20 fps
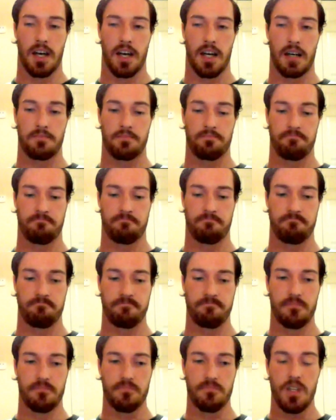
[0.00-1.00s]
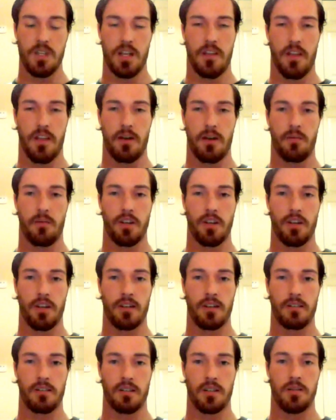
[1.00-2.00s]
um, that
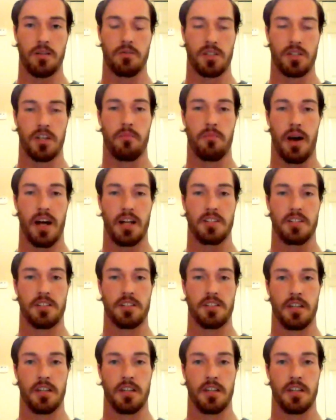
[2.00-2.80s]
really, it was a good match.